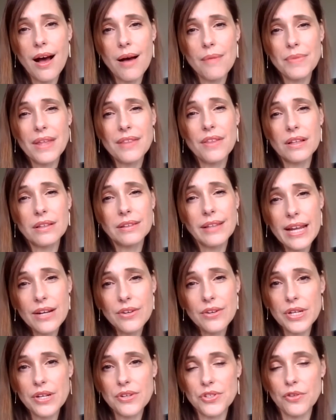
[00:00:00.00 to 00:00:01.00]
um, the
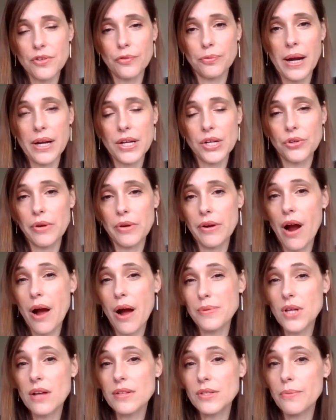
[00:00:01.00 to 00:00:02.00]
later years of my career, I
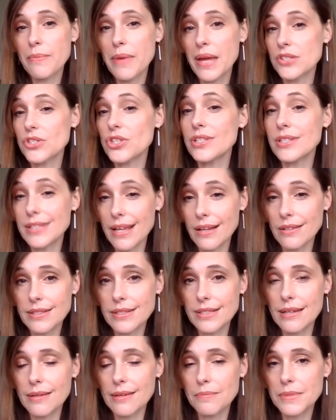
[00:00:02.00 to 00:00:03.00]
was also managing
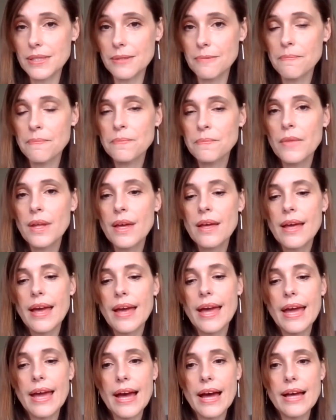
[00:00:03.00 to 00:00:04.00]
sales teams.
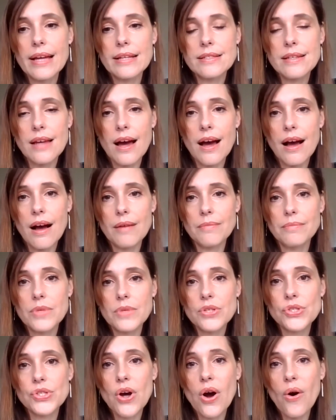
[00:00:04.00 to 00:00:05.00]
And
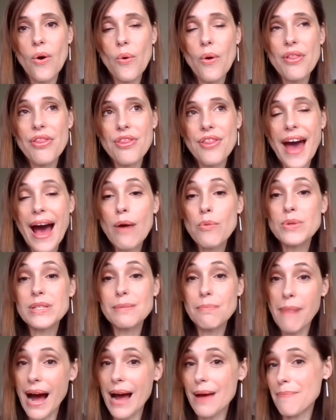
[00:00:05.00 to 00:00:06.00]
um, so that
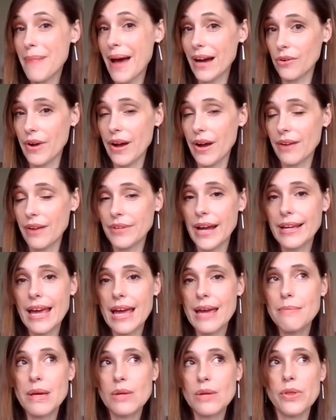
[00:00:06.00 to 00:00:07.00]
was my background. I
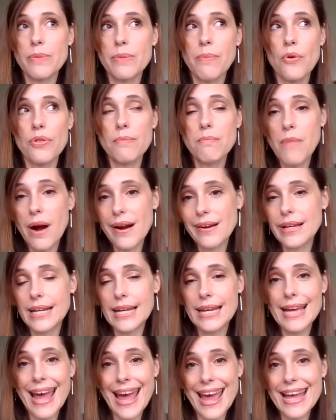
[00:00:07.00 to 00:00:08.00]
came in with both
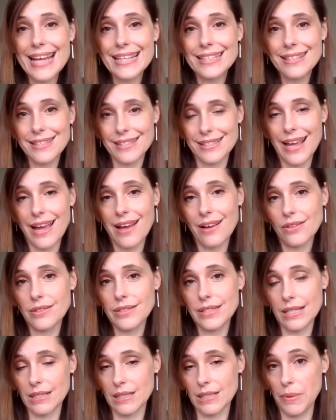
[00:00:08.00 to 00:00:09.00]
marketing and
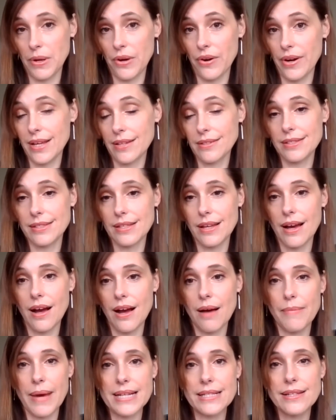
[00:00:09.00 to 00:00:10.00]
sales experience.
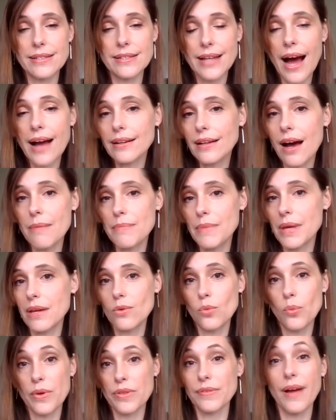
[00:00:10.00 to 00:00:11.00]
Um, I did not come
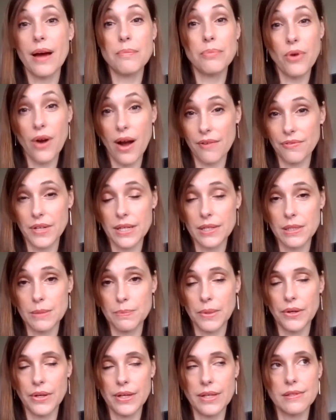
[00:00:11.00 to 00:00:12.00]
in with nonprofit
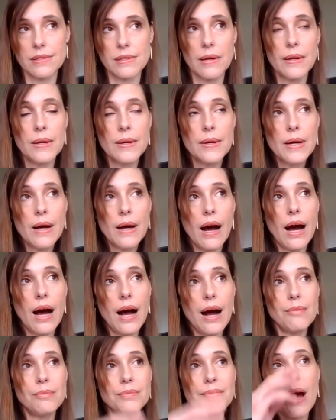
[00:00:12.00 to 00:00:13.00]
experience.
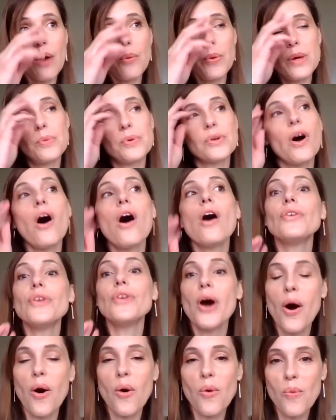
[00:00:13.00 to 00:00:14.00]
Um, now, we would
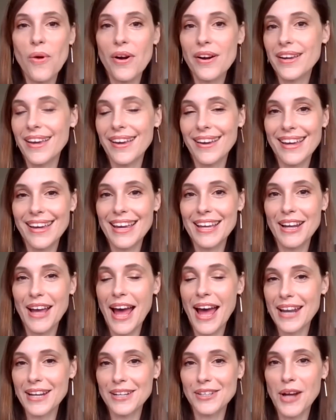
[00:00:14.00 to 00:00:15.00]
all know working in,
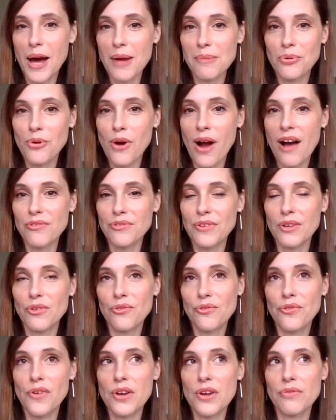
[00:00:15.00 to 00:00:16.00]
at a
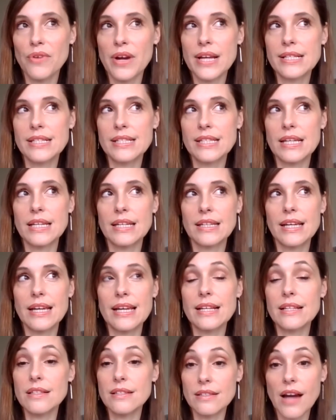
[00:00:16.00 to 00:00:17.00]
nonprofit, fundraising
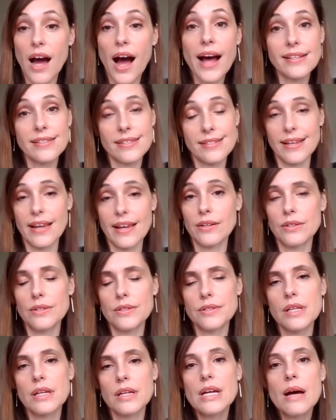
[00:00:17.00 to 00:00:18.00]
is not
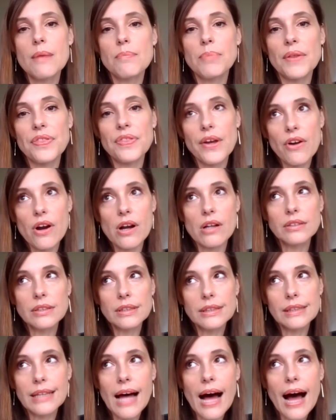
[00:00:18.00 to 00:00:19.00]
sales, but there are a
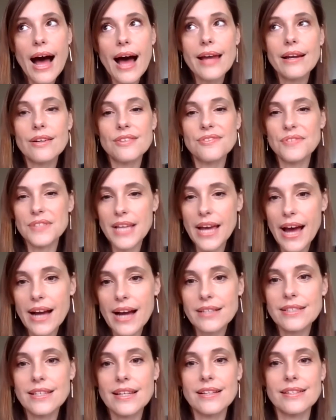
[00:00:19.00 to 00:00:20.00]
lot of
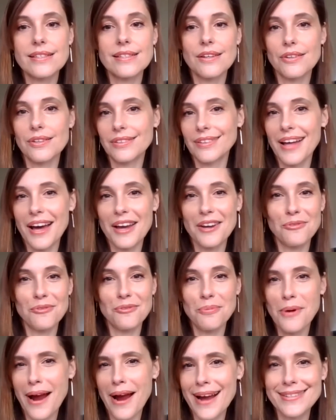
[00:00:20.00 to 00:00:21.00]
tactics, there are a lot
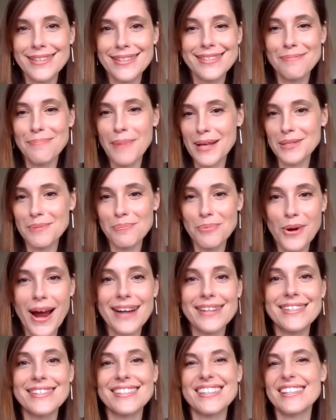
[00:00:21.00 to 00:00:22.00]
of practice, best
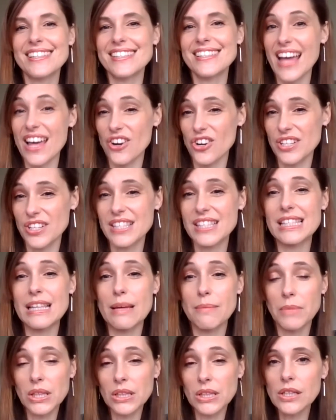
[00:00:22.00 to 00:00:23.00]
practices that are
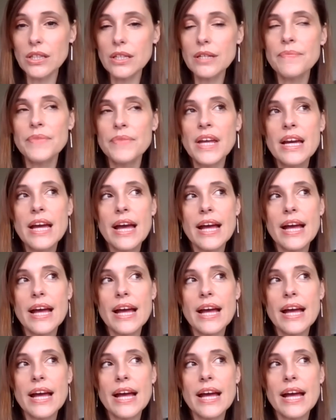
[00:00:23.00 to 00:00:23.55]
similar.